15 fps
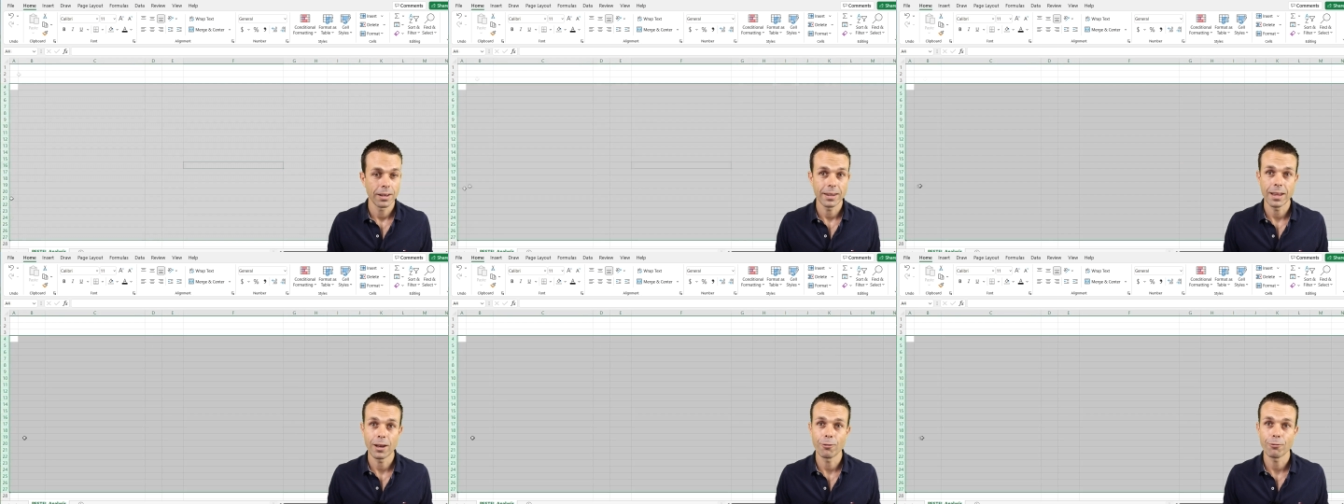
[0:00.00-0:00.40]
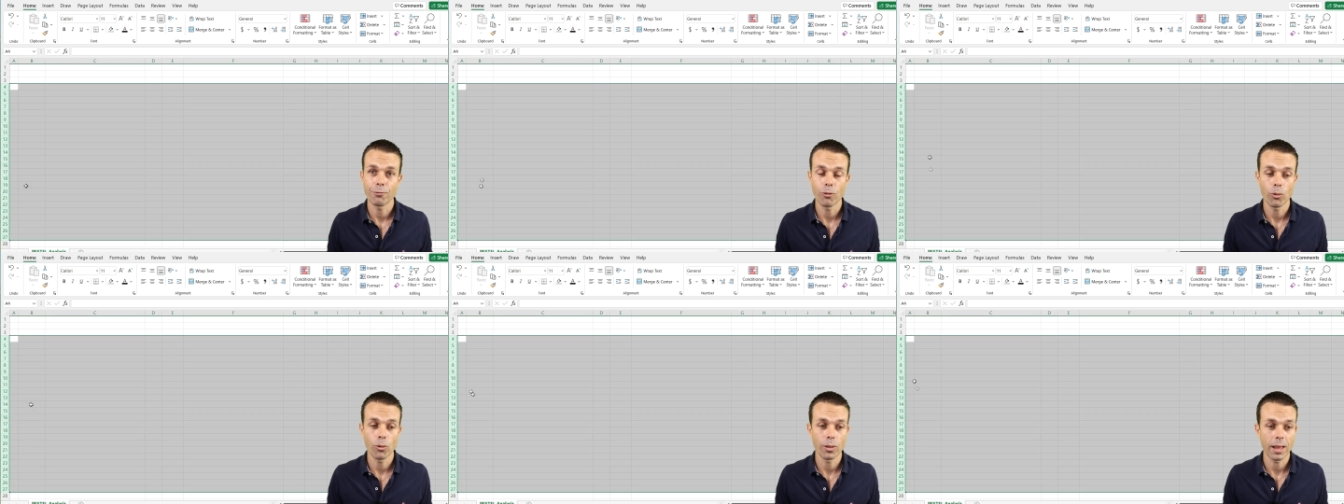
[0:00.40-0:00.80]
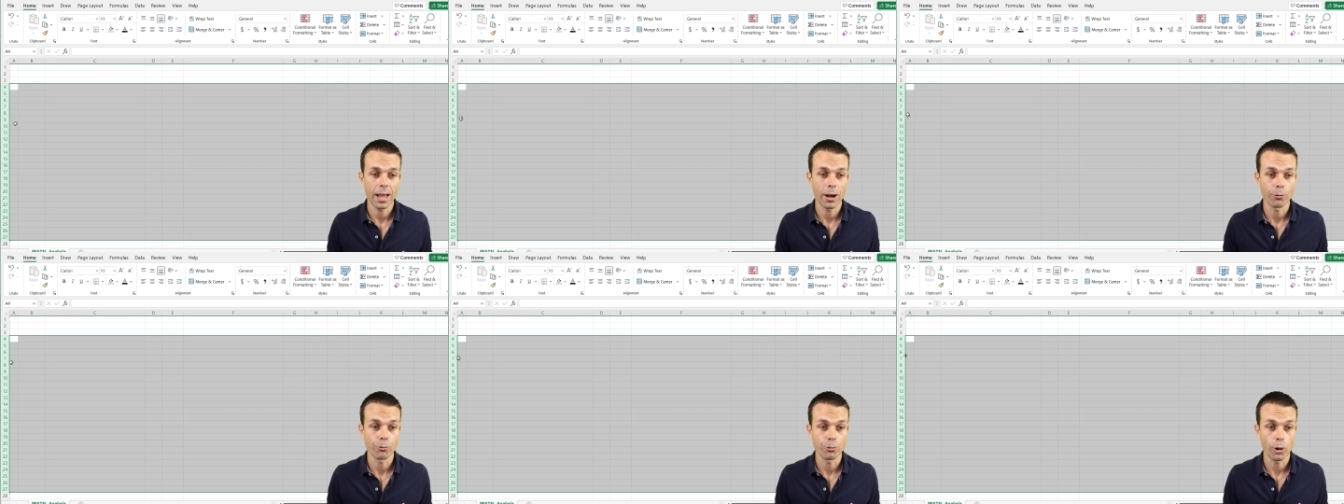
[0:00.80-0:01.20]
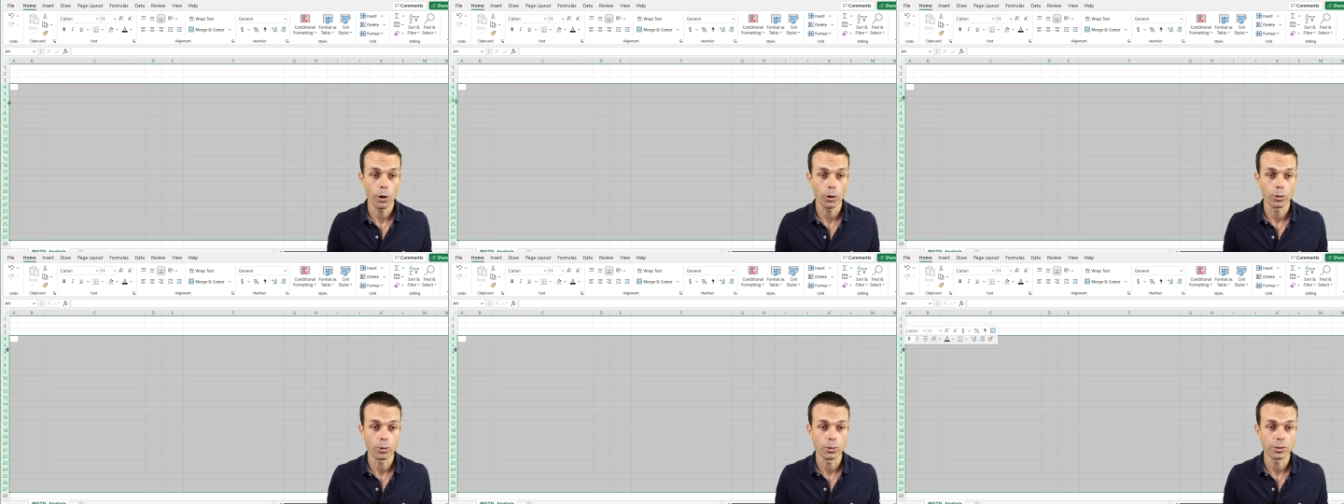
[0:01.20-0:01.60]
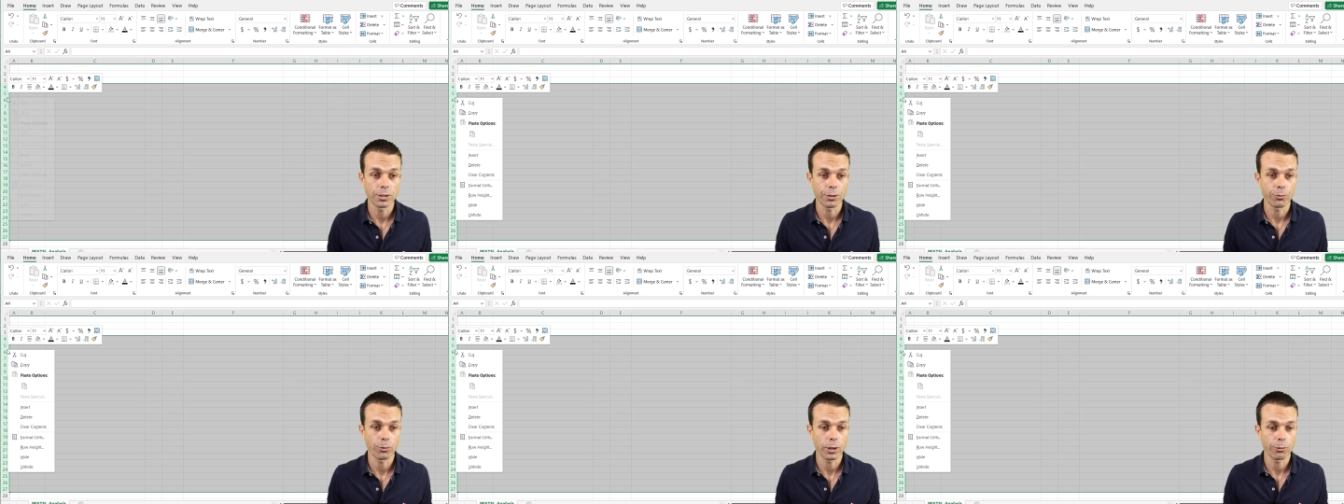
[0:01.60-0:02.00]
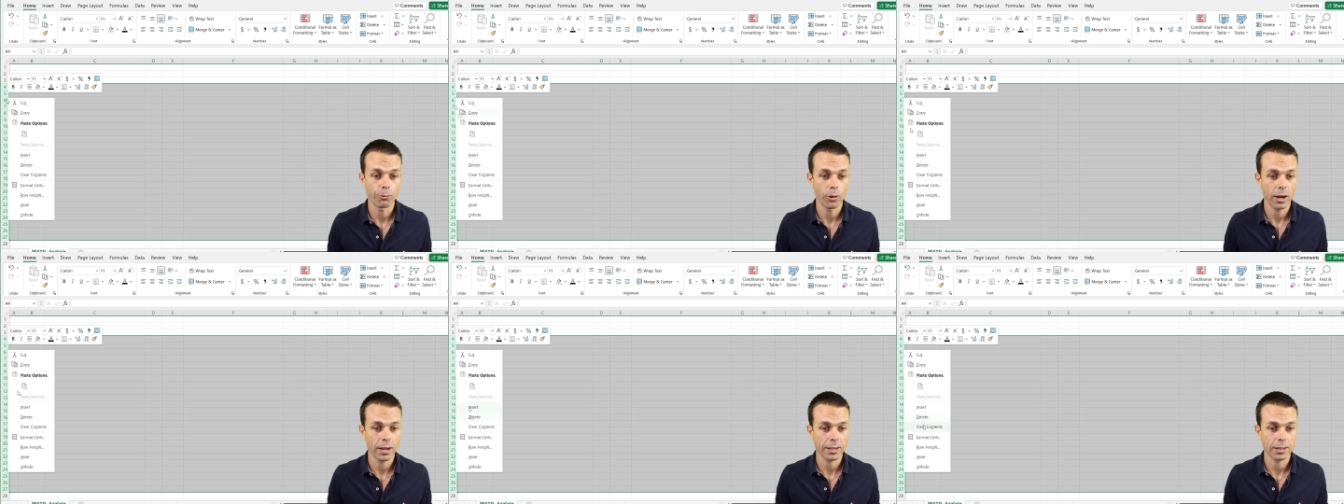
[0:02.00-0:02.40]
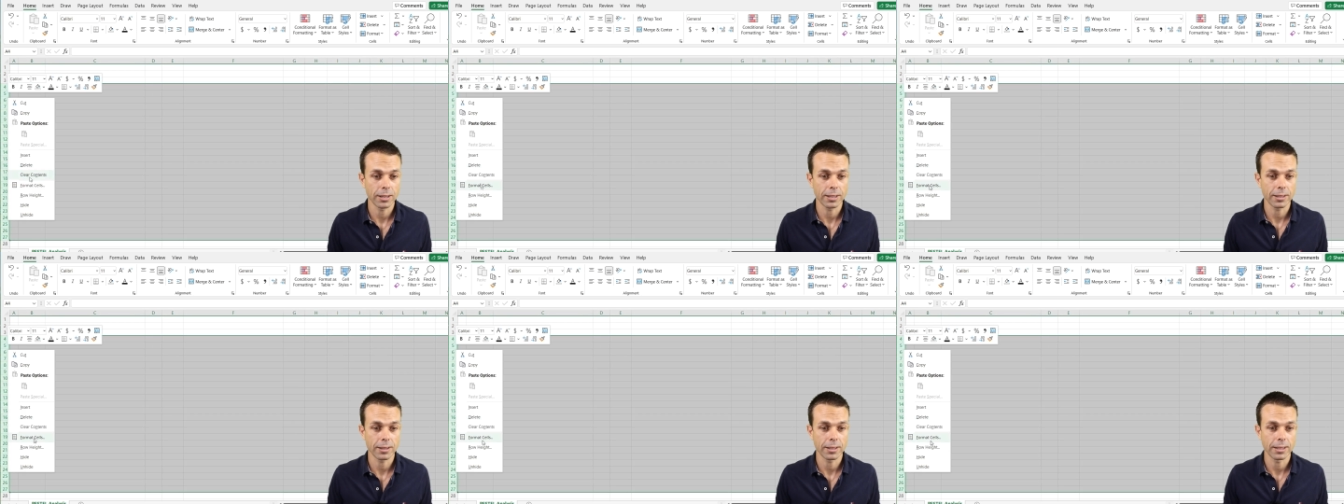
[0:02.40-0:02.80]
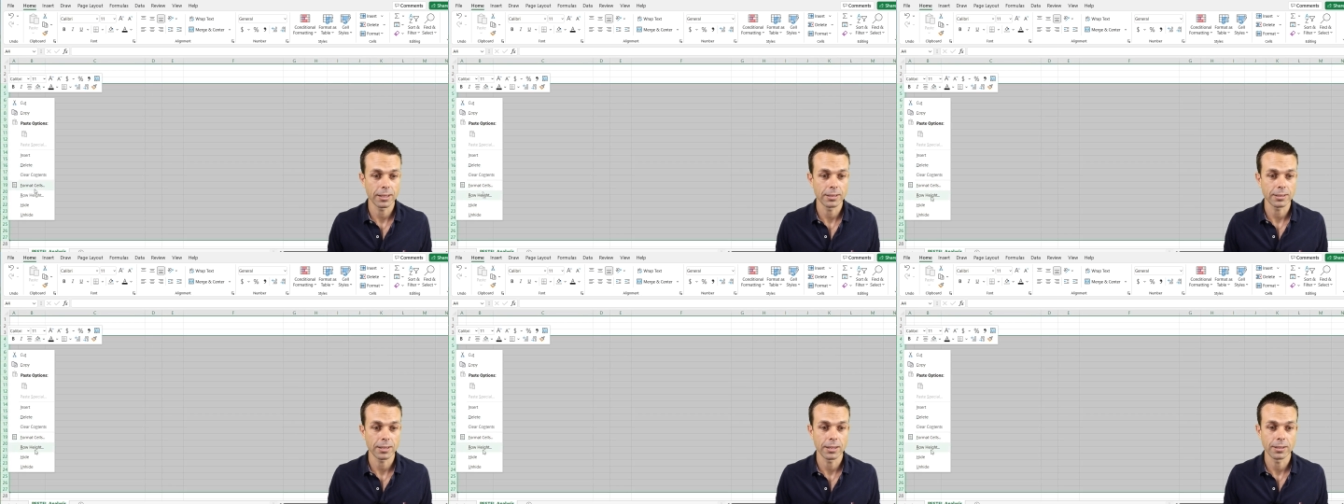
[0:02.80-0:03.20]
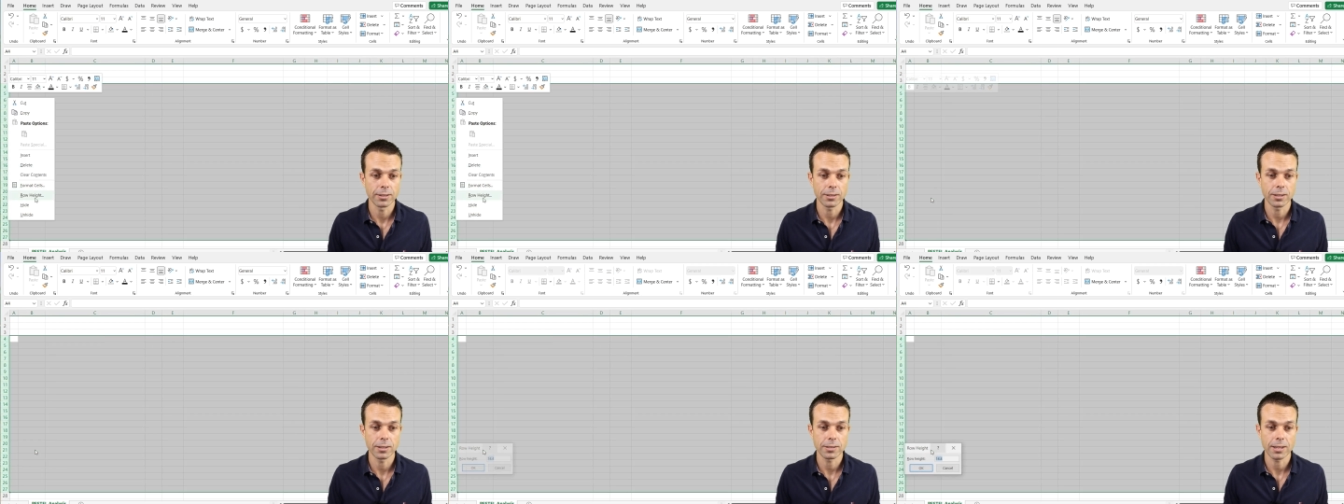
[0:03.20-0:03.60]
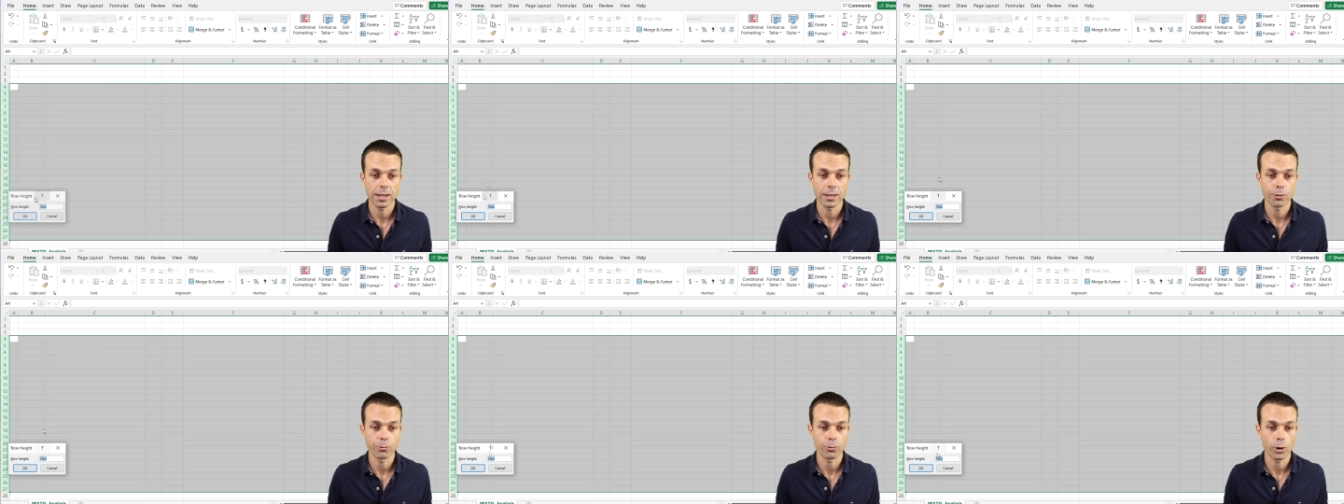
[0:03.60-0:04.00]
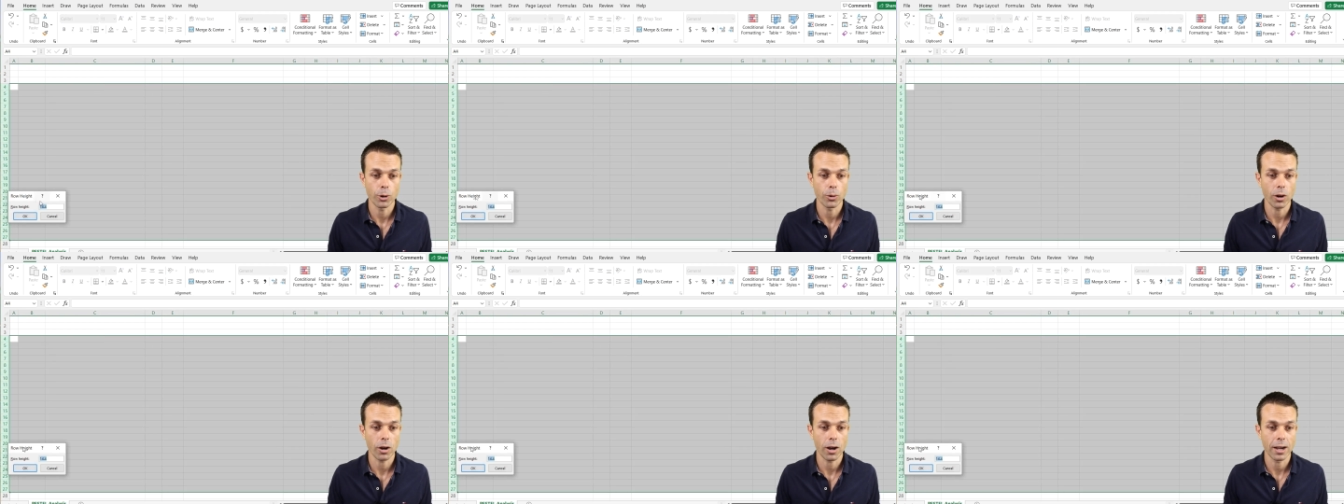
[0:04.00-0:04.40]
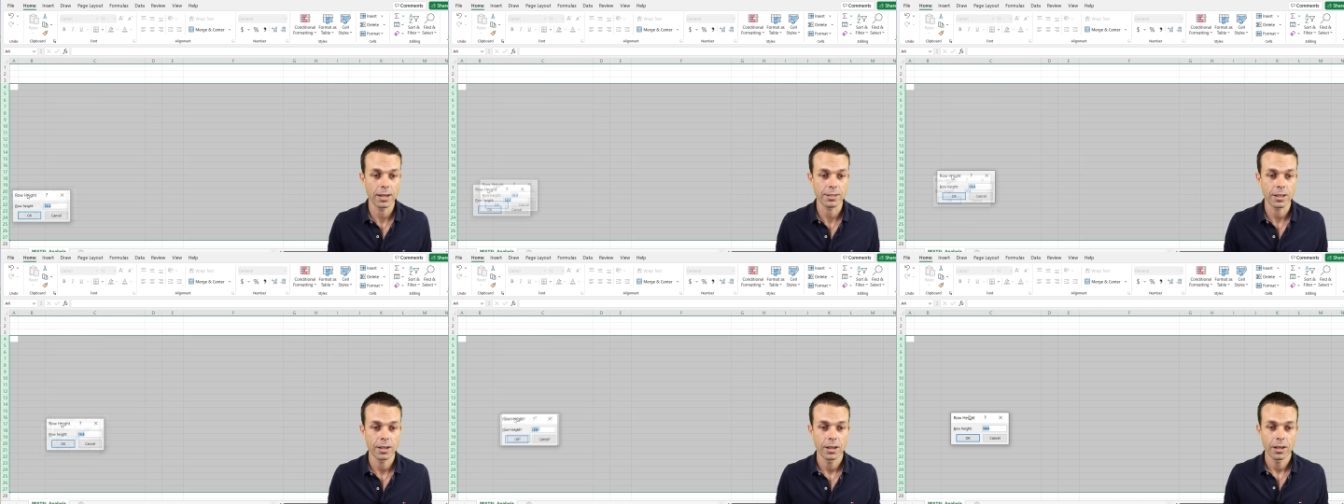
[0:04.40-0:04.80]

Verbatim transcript: Now for our rows, if we right click these and say the row height,